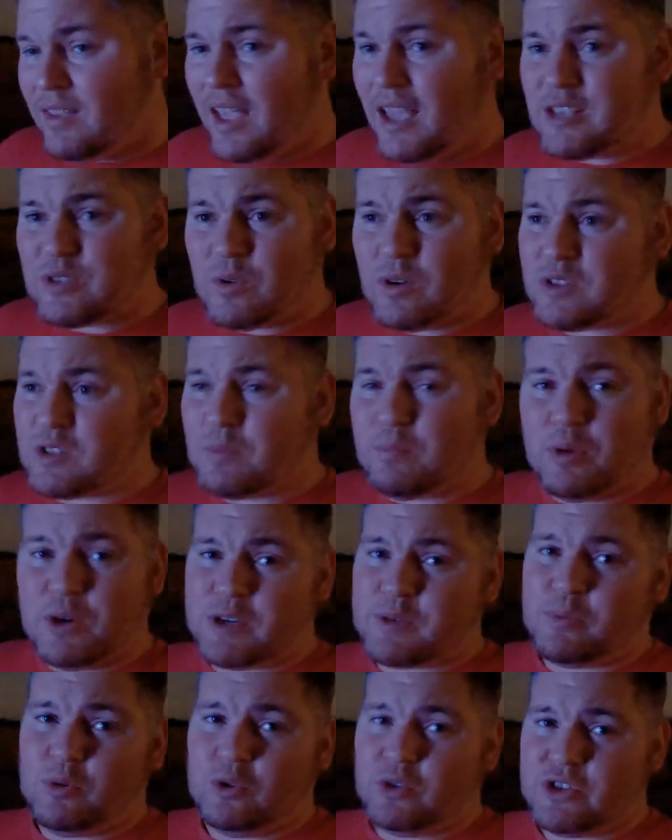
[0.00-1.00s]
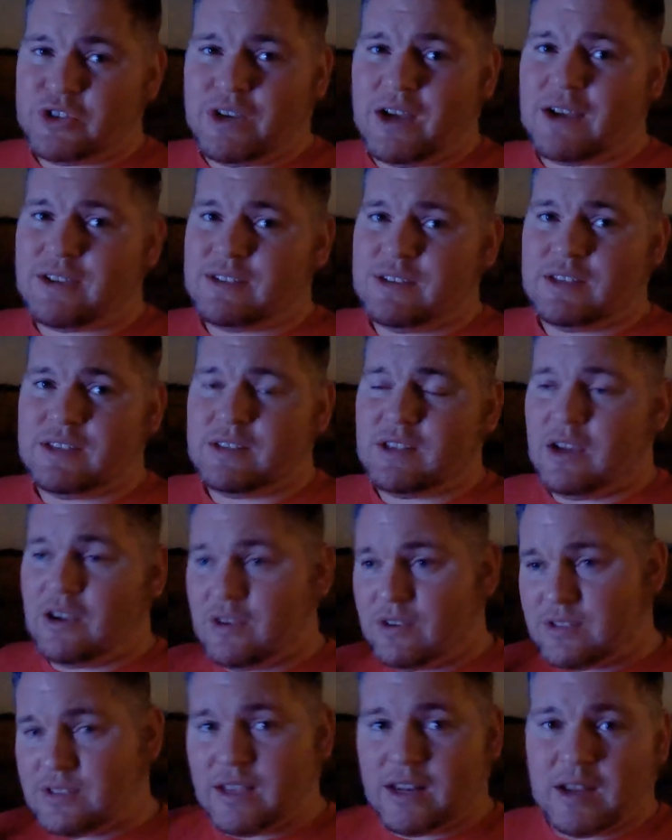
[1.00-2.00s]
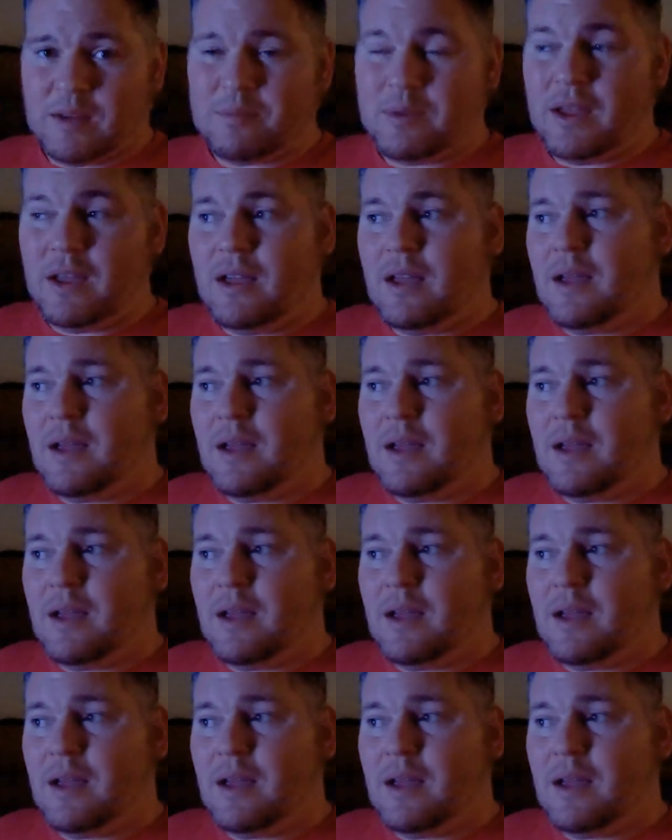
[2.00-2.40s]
as well as a push-pull shock setup.